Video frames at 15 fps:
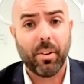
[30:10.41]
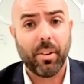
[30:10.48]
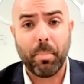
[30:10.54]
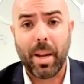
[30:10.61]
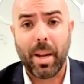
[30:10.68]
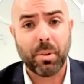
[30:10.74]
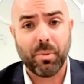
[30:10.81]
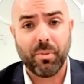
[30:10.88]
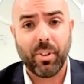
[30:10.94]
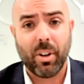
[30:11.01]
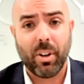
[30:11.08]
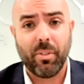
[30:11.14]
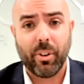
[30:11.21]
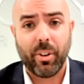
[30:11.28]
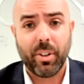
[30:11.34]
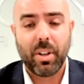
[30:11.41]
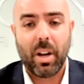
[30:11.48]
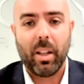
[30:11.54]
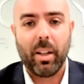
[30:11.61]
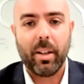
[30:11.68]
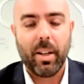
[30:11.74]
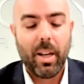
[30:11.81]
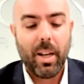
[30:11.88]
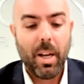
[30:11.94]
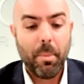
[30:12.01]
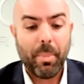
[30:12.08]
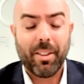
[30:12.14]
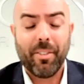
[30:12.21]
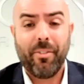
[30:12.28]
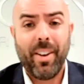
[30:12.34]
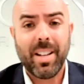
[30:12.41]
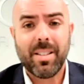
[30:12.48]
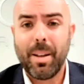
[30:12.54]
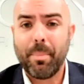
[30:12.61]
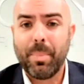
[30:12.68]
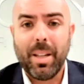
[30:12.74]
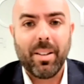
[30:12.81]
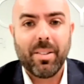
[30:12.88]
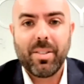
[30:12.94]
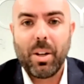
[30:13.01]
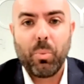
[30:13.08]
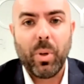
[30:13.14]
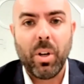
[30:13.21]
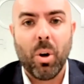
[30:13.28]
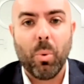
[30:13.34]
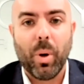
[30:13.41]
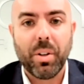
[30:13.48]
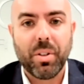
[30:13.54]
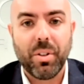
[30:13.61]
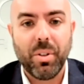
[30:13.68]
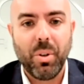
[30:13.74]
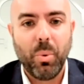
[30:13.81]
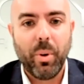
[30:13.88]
The banks were very, very solid, but the Fed stepped in and said, we know what to do.